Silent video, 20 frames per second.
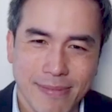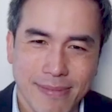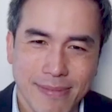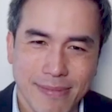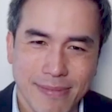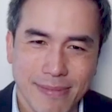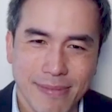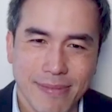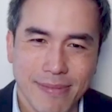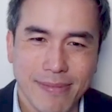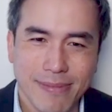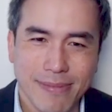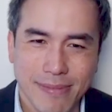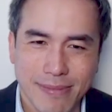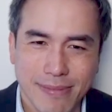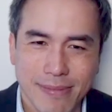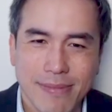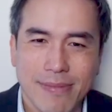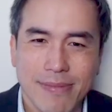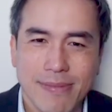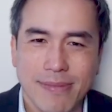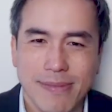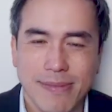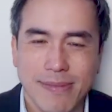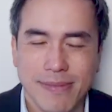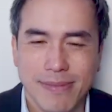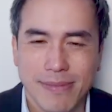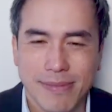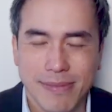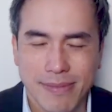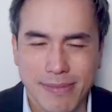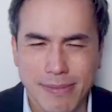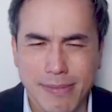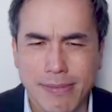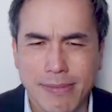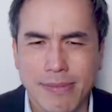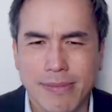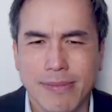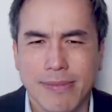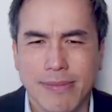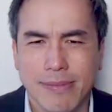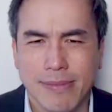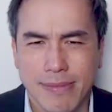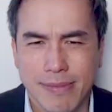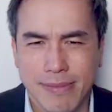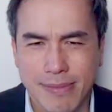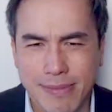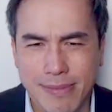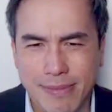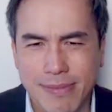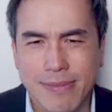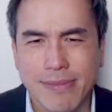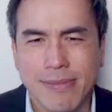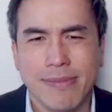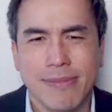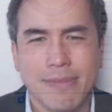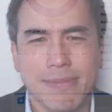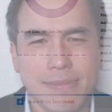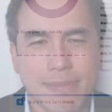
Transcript: The person shown says nothing.